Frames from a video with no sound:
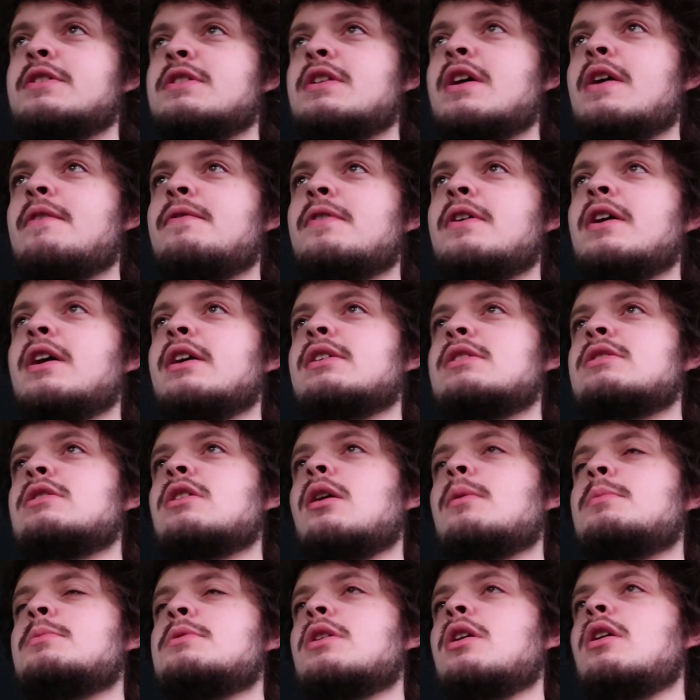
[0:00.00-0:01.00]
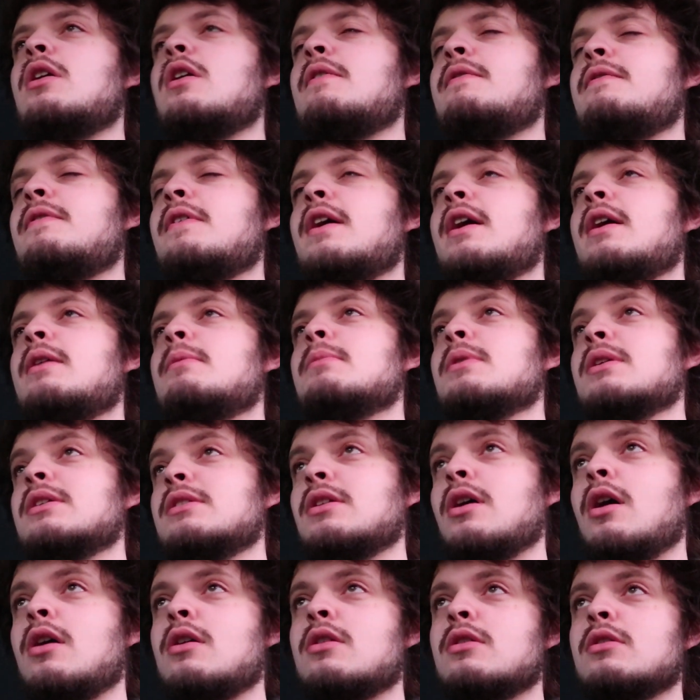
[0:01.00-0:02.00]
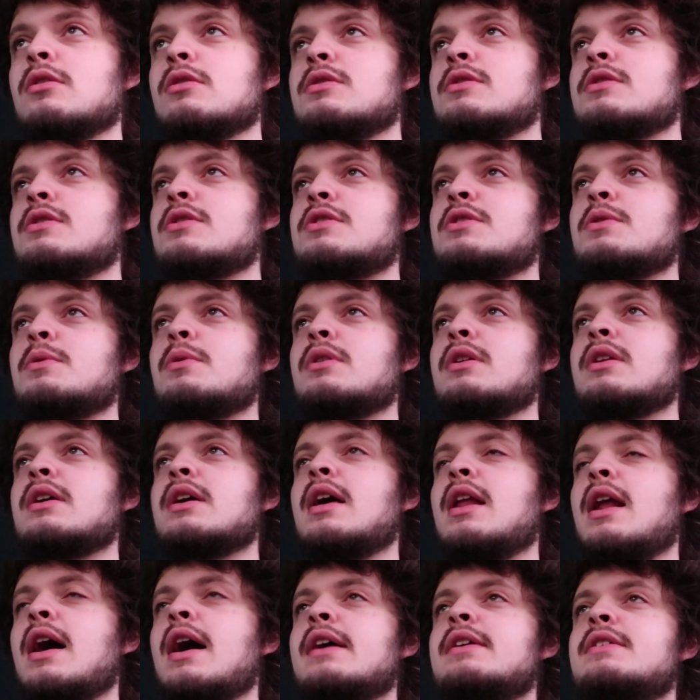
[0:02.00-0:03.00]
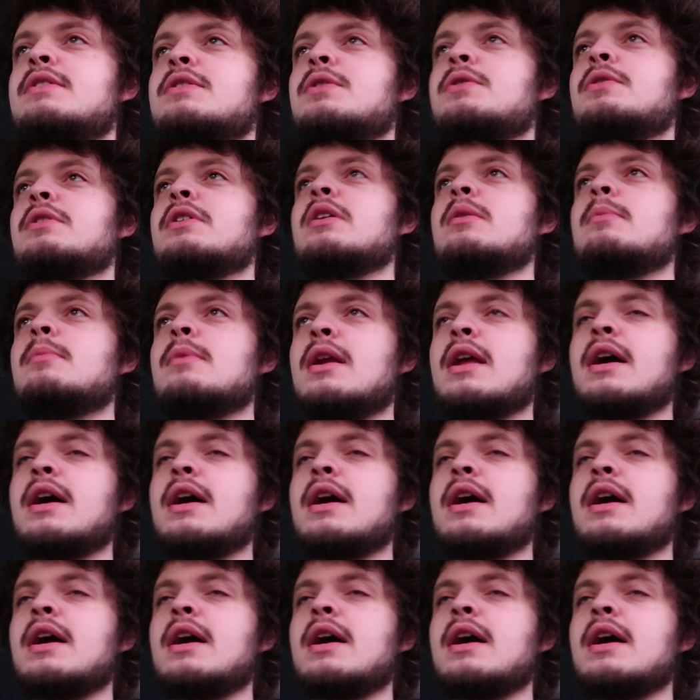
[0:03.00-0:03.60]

Steph and I stopped off at McDonald's because she wanted to get ice cream,